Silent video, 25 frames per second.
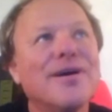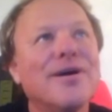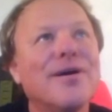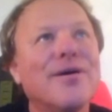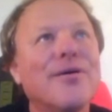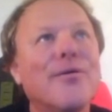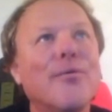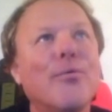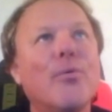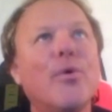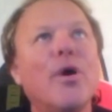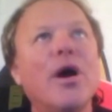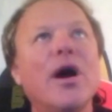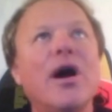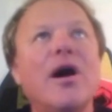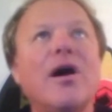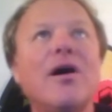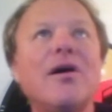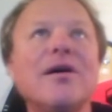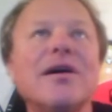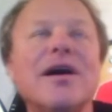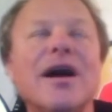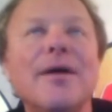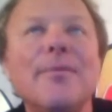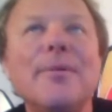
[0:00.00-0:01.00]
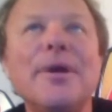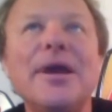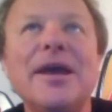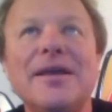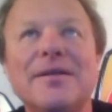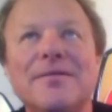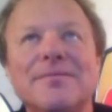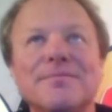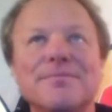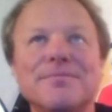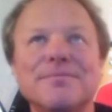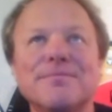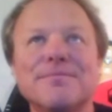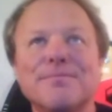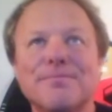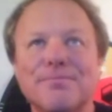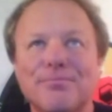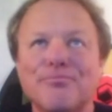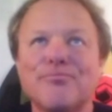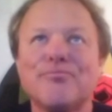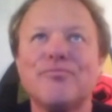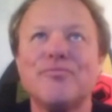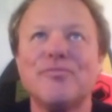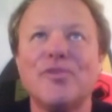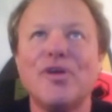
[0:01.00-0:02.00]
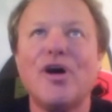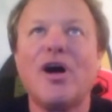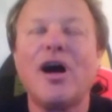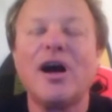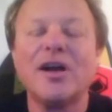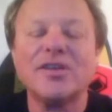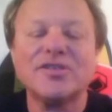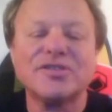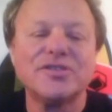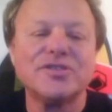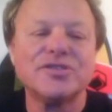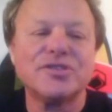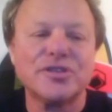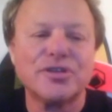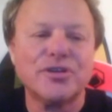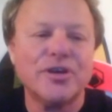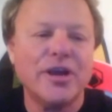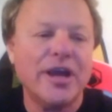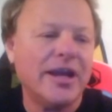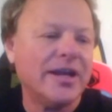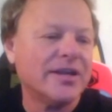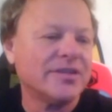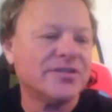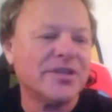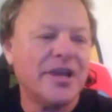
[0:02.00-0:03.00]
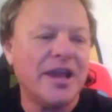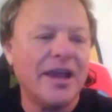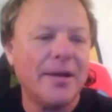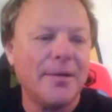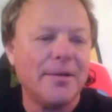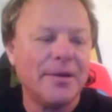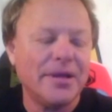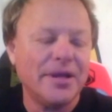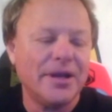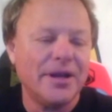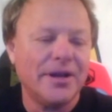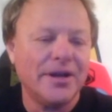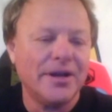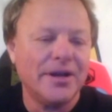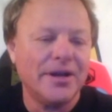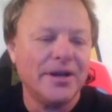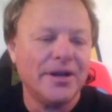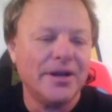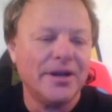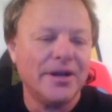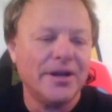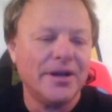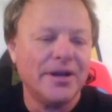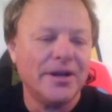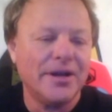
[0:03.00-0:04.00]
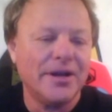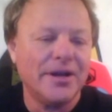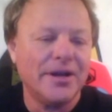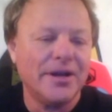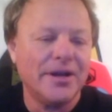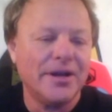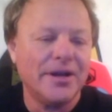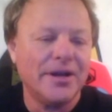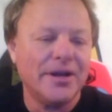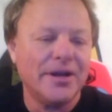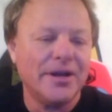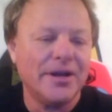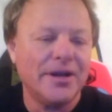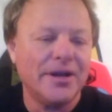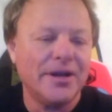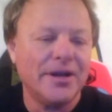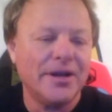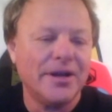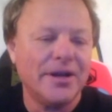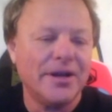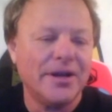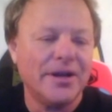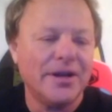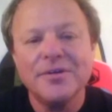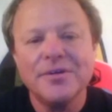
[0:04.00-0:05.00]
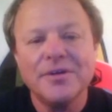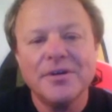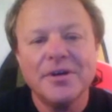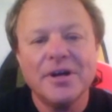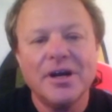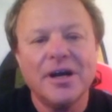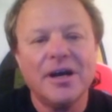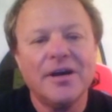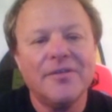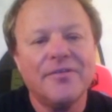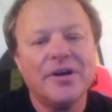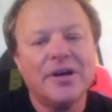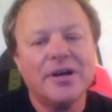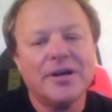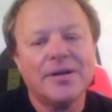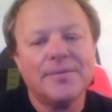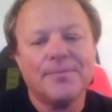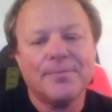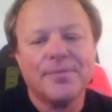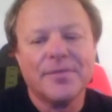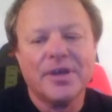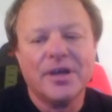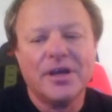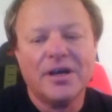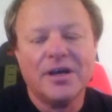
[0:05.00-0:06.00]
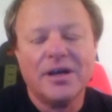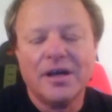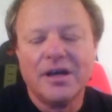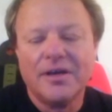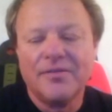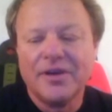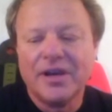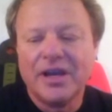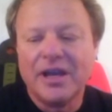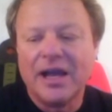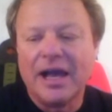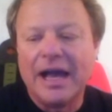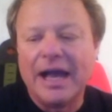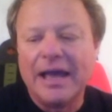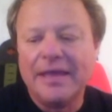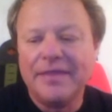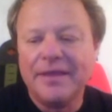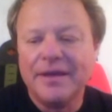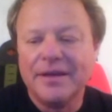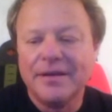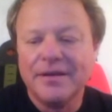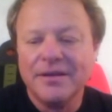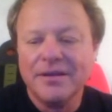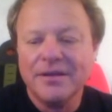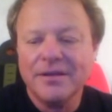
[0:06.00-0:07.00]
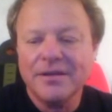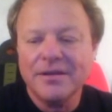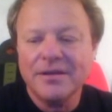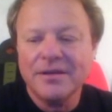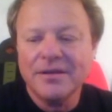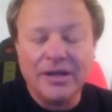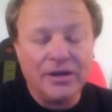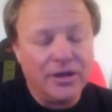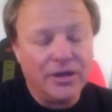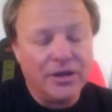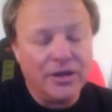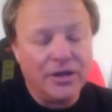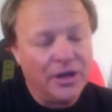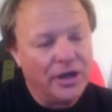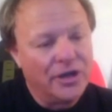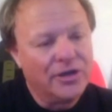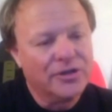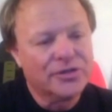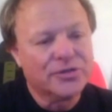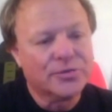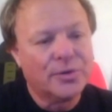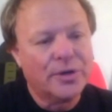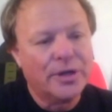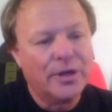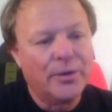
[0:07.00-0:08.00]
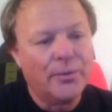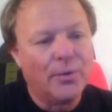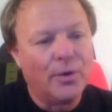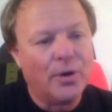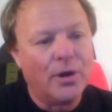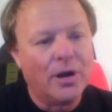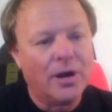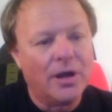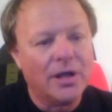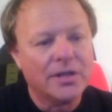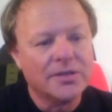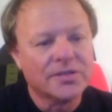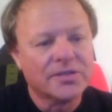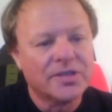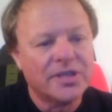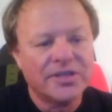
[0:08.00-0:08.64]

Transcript: Well, I mean, Austin's a great example. You know, he's a great example of a guy that knows what he wants.